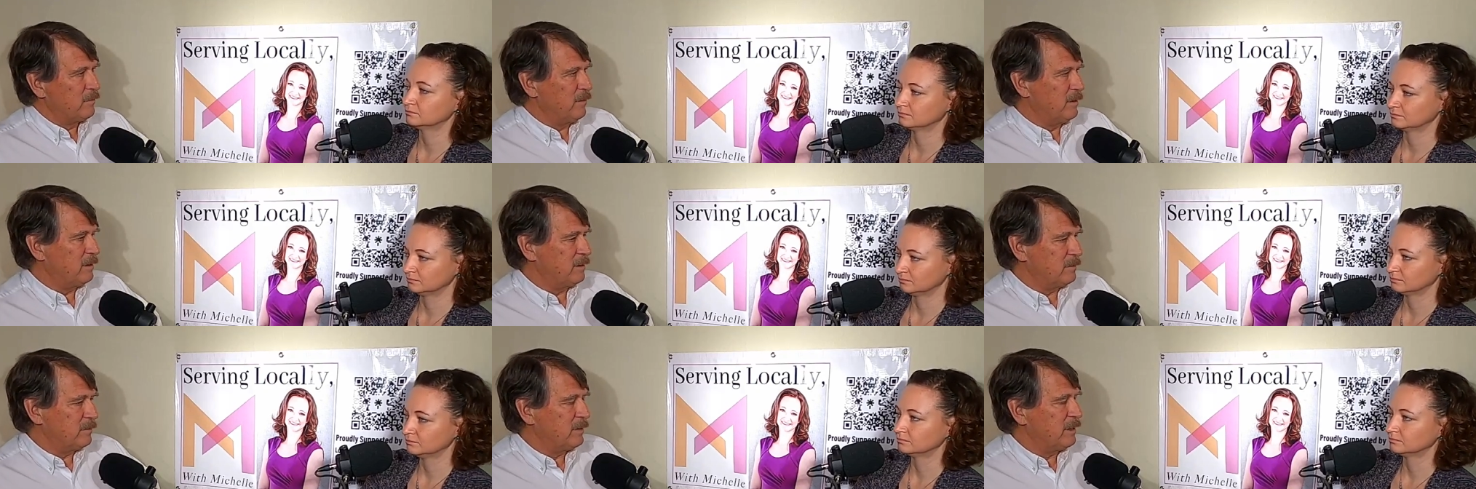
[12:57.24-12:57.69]

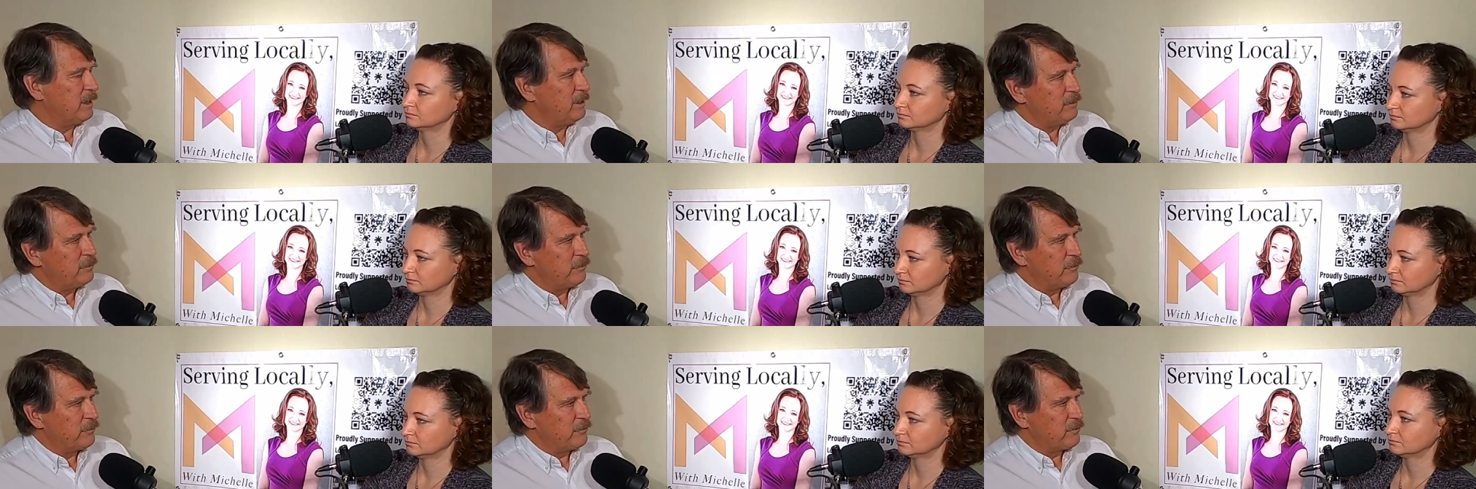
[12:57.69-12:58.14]
Speaker 1: the
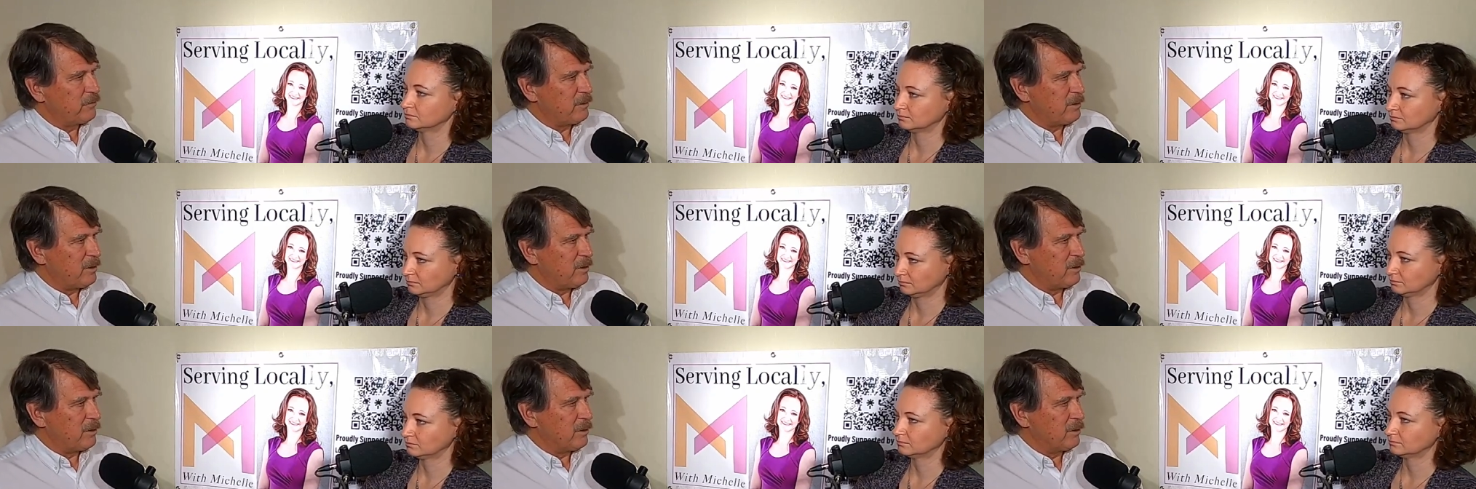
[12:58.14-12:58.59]
heaters
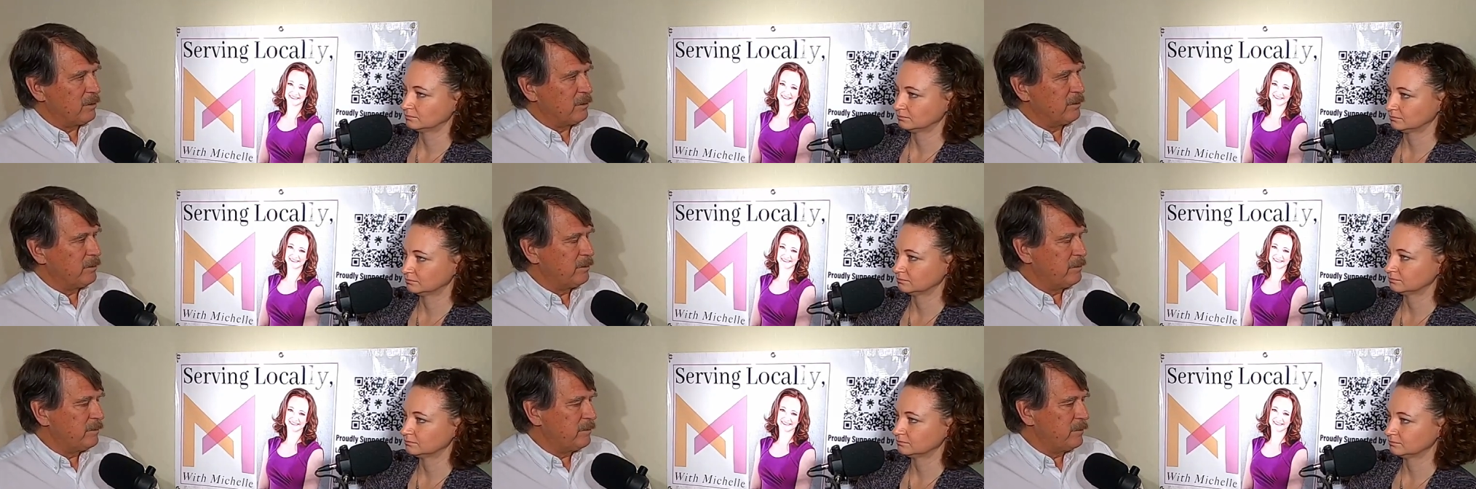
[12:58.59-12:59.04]

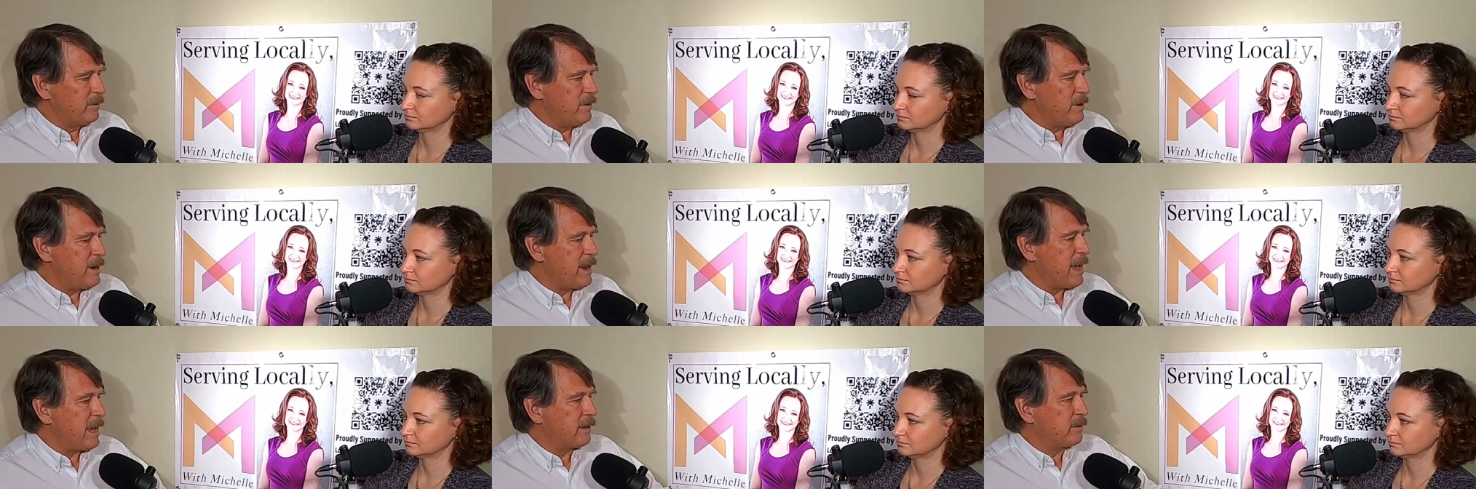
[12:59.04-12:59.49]
are
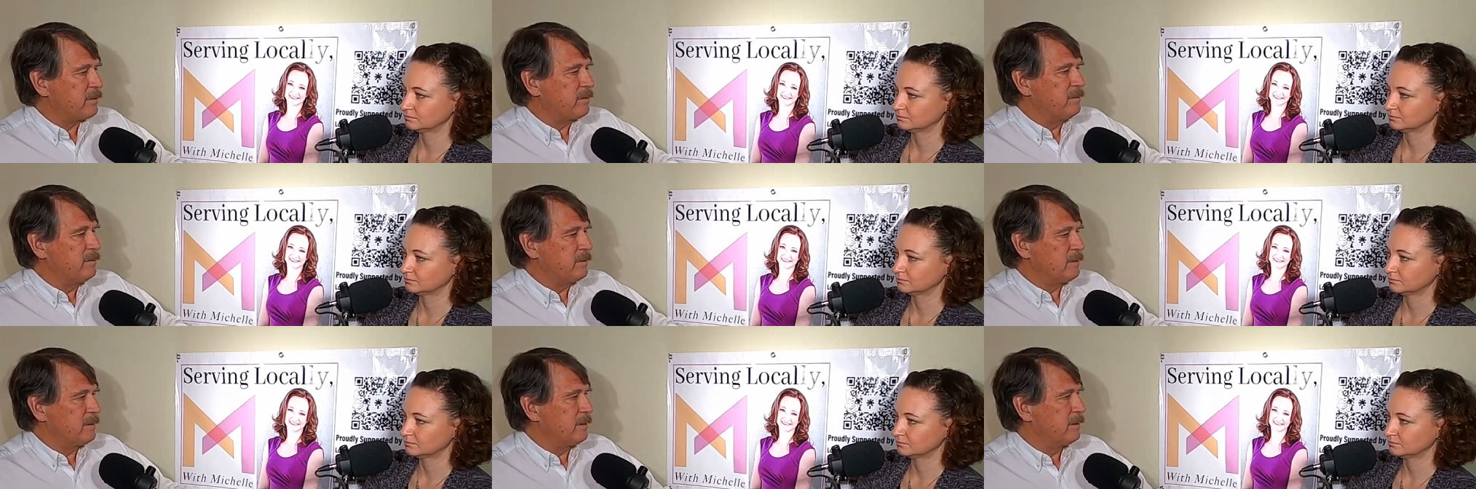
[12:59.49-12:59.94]
not
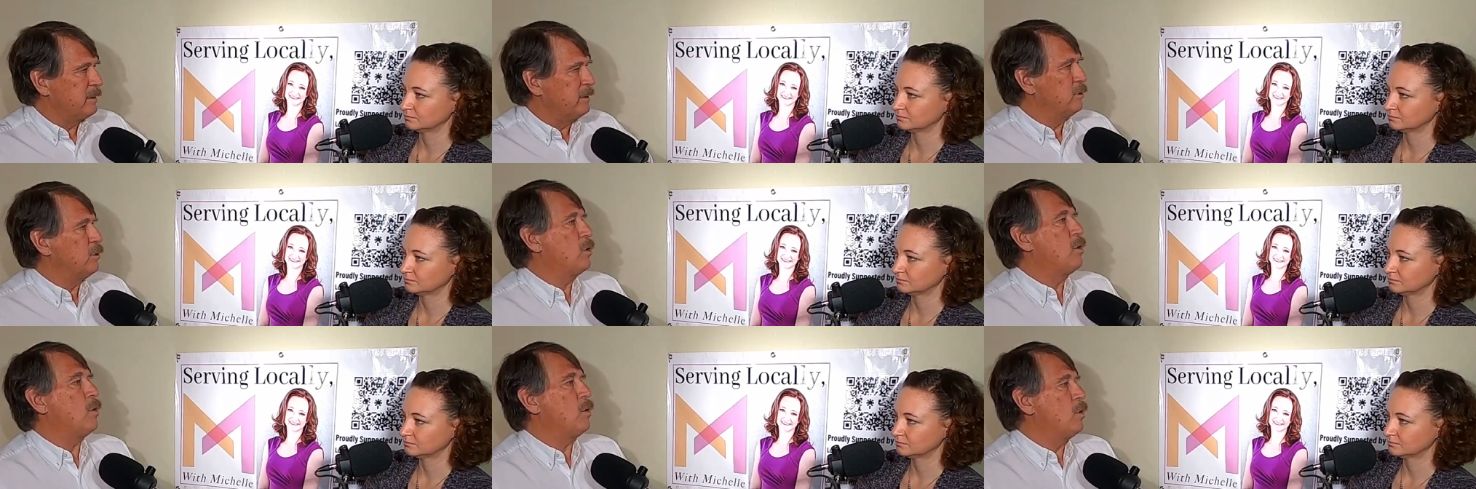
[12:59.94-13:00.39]
in
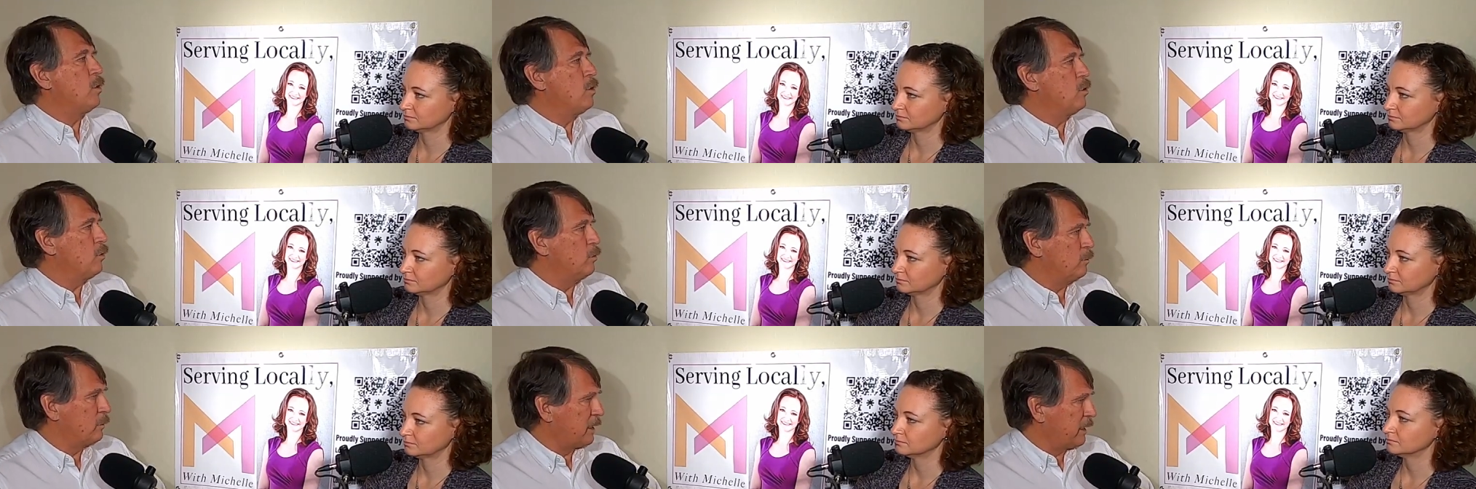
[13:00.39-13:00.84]
the whole
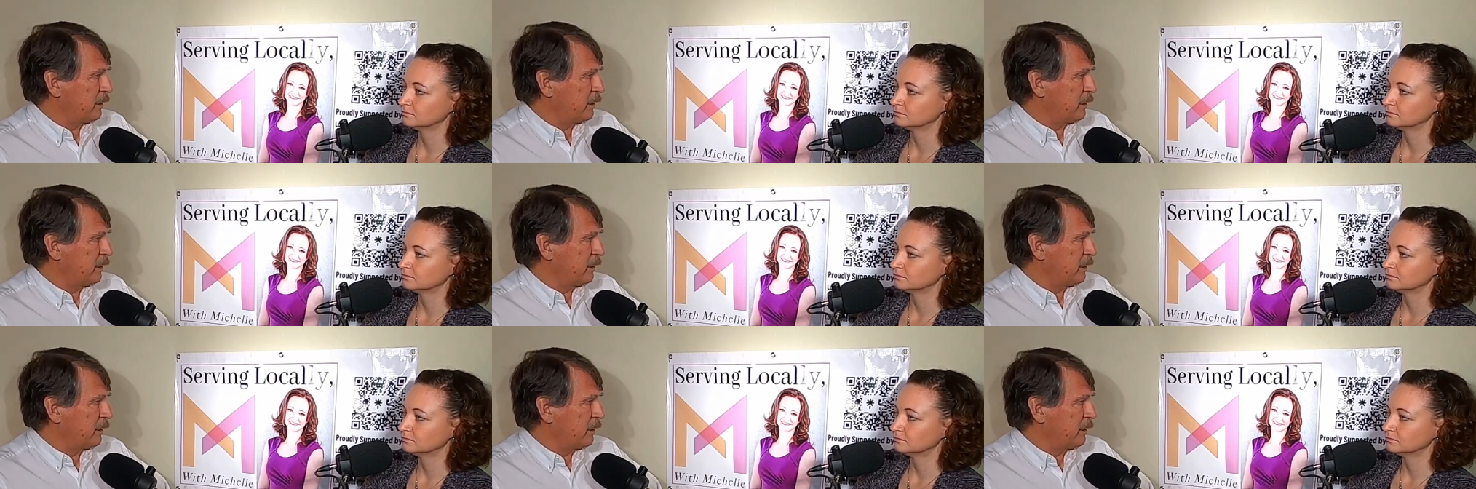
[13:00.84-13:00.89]
home